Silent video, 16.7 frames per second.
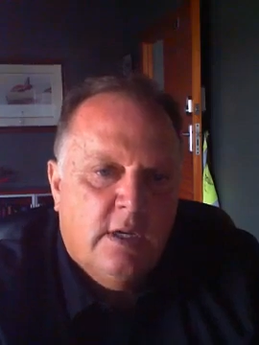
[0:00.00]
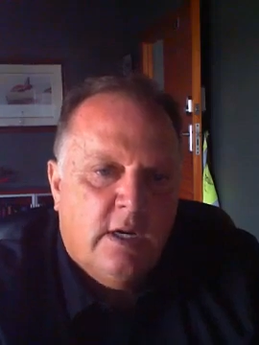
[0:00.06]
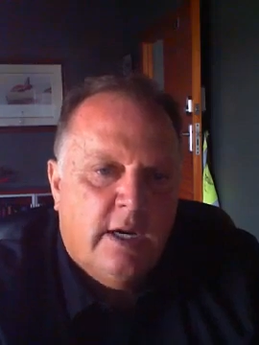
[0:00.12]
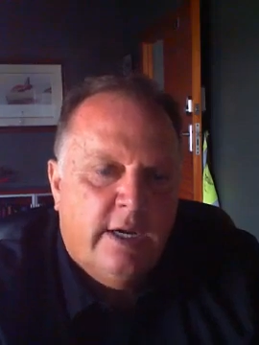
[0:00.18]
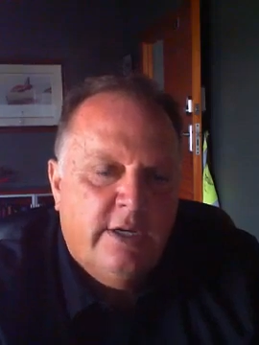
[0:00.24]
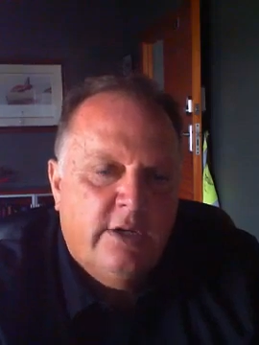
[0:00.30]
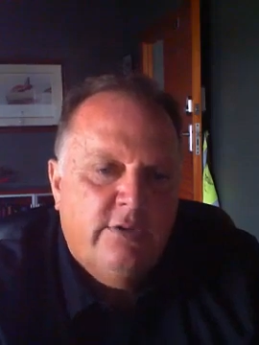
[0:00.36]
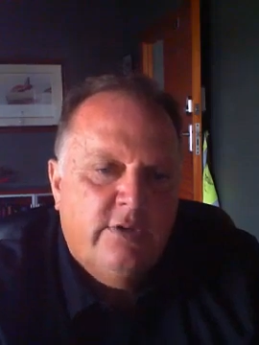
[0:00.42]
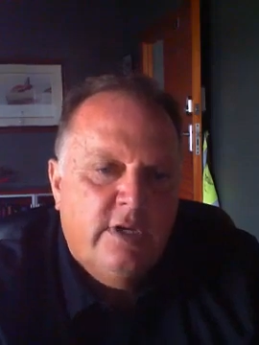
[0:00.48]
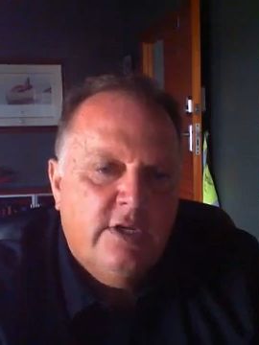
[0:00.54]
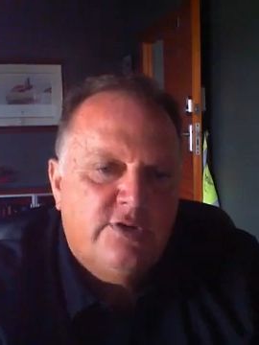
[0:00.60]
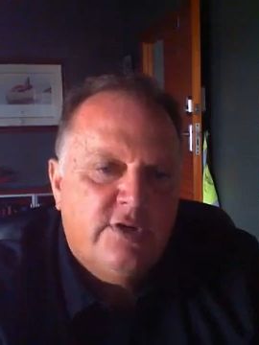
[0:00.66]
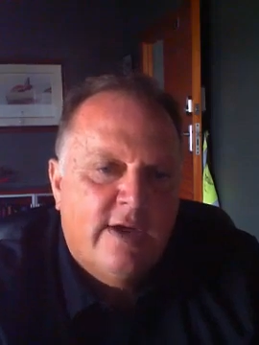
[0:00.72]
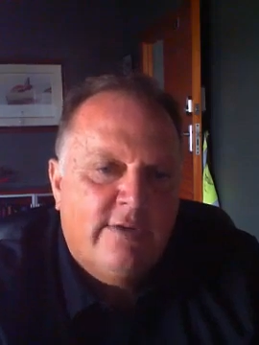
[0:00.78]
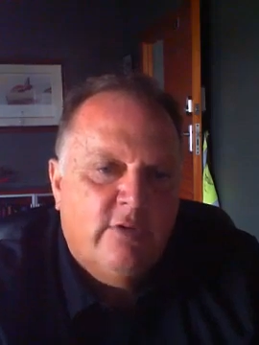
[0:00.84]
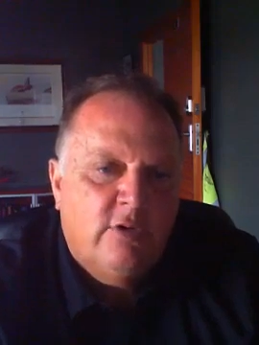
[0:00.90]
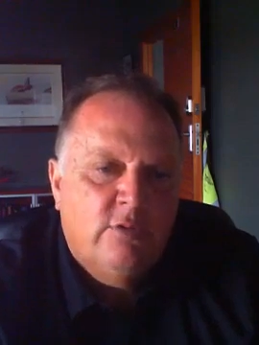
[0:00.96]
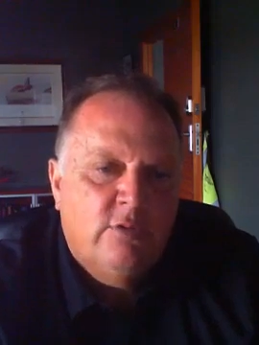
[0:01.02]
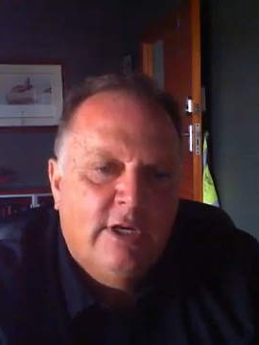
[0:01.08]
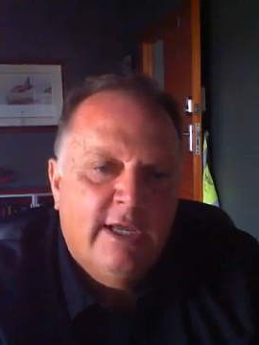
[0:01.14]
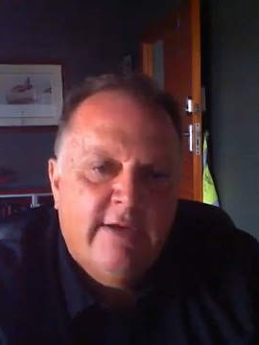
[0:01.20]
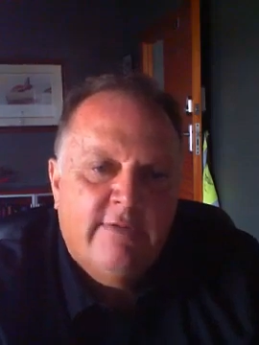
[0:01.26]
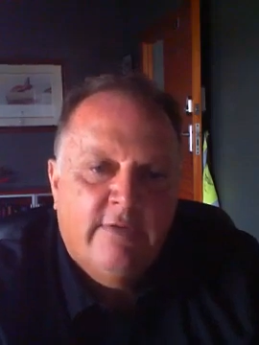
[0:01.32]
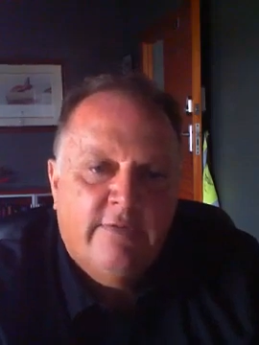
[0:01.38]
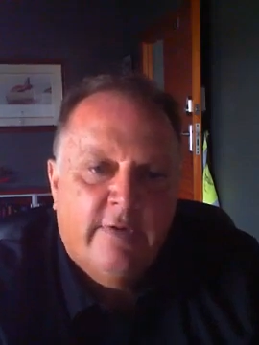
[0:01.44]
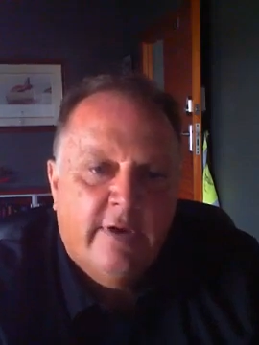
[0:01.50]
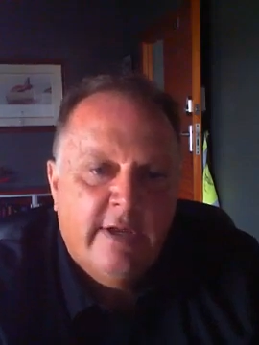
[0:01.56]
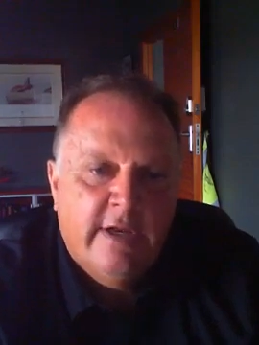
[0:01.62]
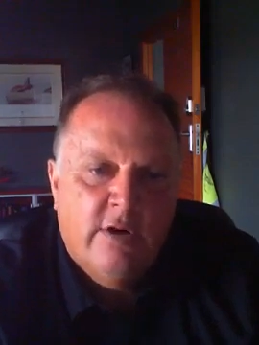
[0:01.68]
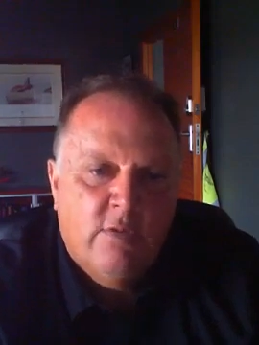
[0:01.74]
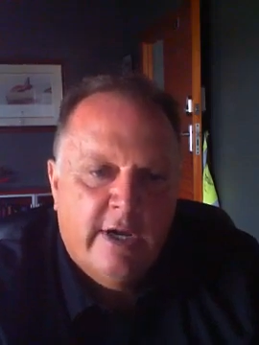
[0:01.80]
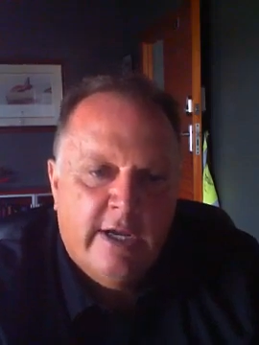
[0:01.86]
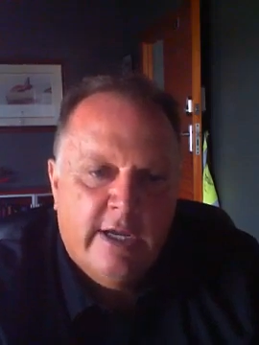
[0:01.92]
I don't think travel will ever fade
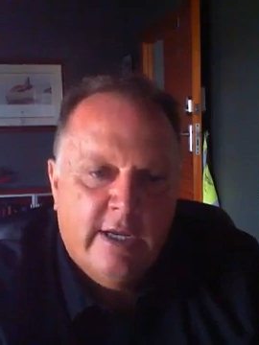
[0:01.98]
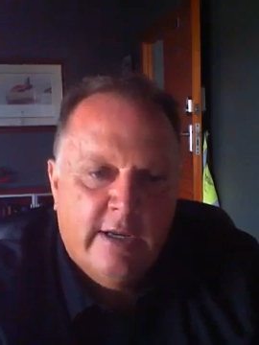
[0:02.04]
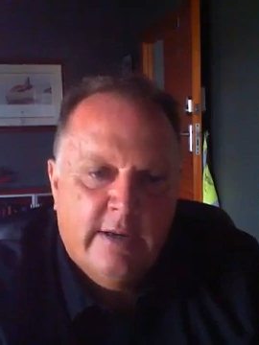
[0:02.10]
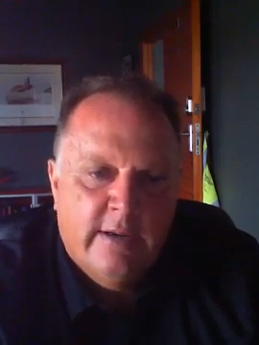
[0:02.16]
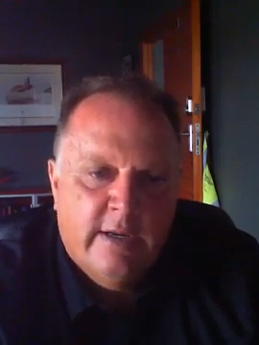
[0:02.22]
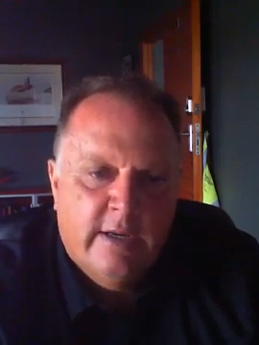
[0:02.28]
away,